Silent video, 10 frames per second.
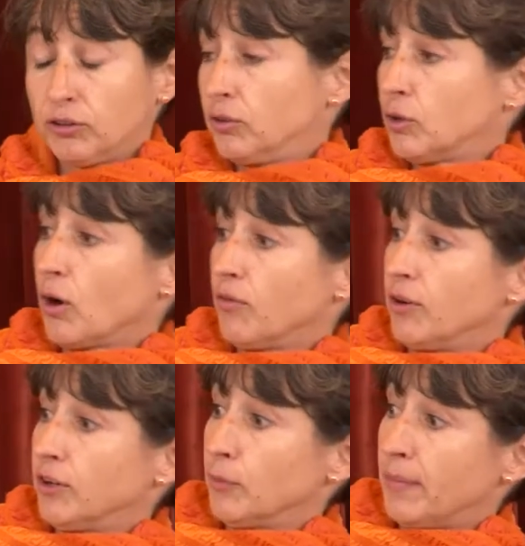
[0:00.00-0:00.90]
it to cover
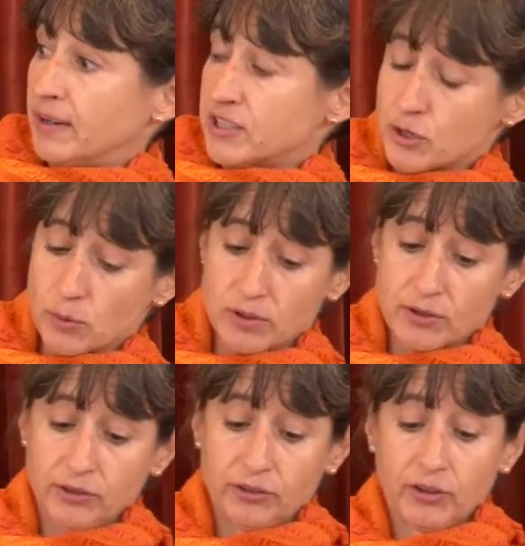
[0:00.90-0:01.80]
your bare
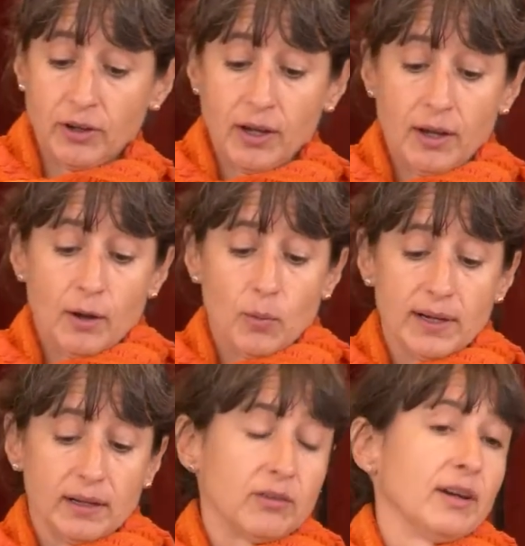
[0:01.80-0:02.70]
shoulders when
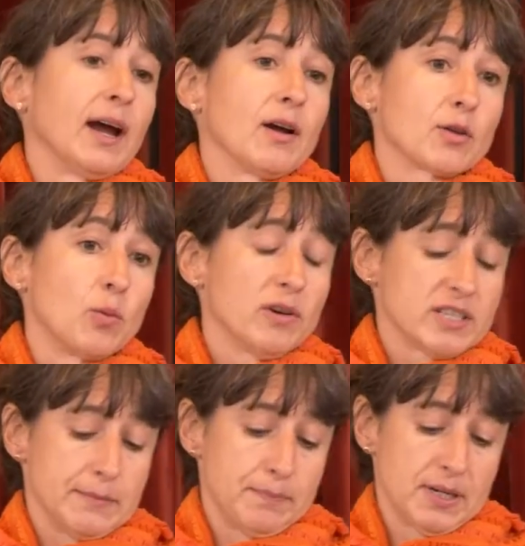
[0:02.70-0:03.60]
entering a house of
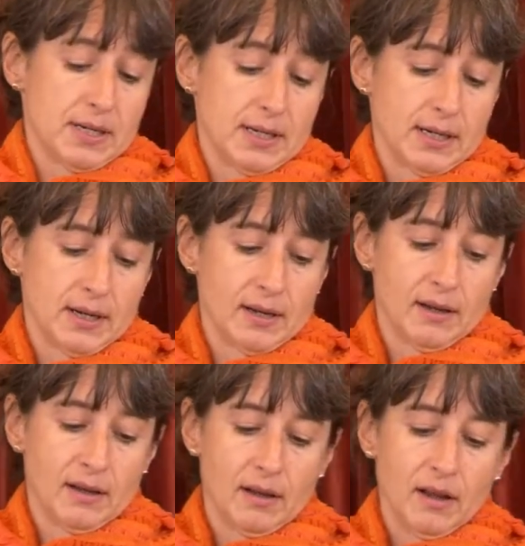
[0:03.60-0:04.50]
worship.
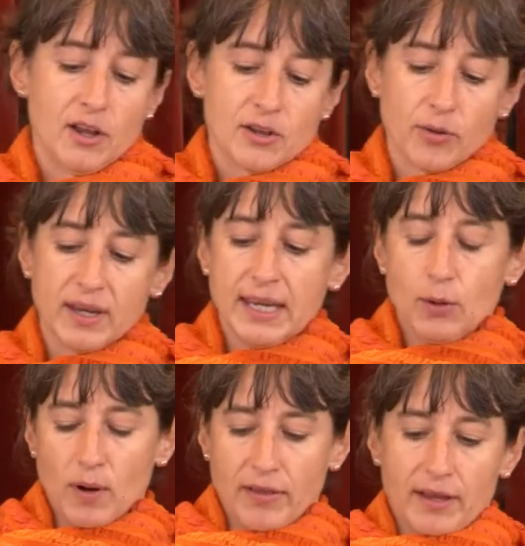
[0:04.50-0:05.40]
So the key
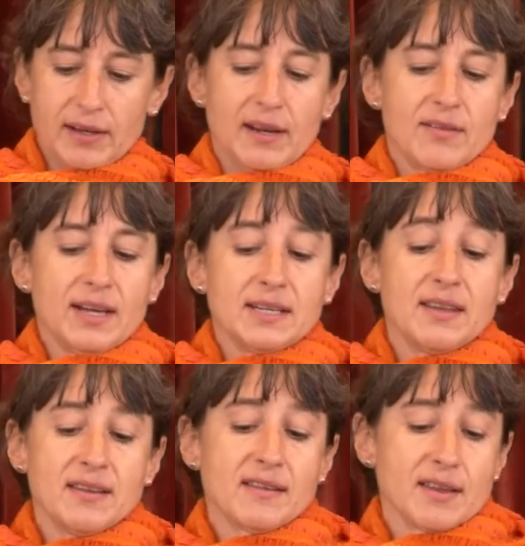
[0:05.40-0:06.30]
word then is that
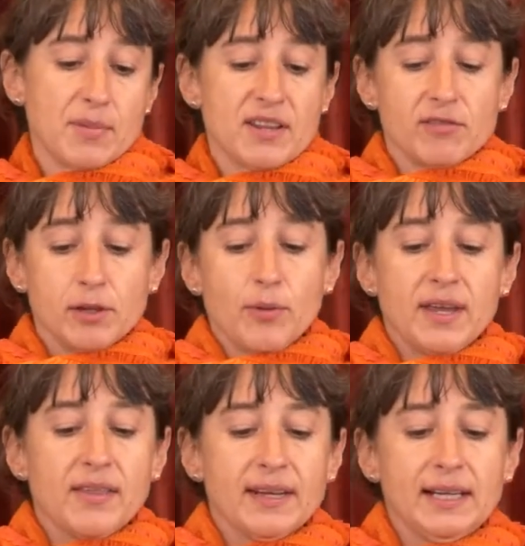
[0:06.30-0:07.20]
this is a piece of
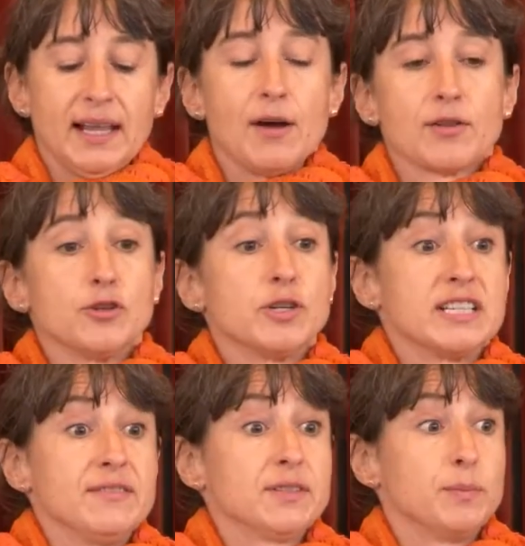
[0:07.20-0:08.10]
clothing that allows you to
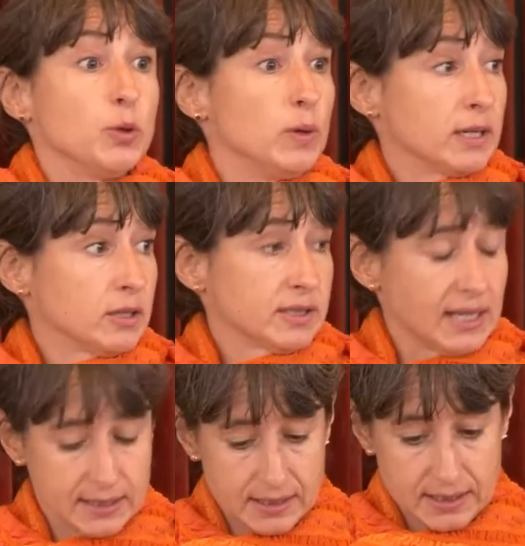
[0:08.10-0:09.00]
shift between
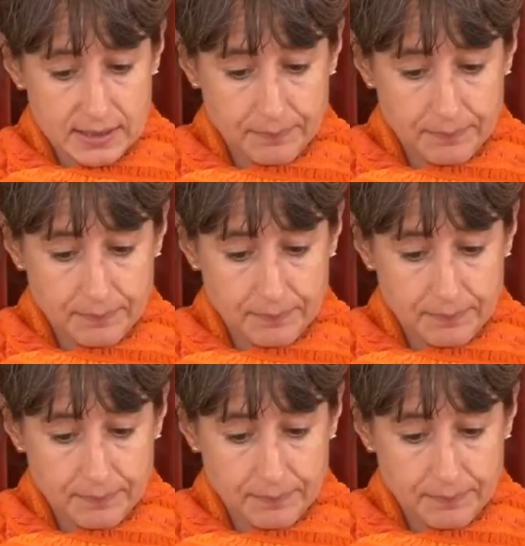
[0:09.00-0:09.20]
contexts.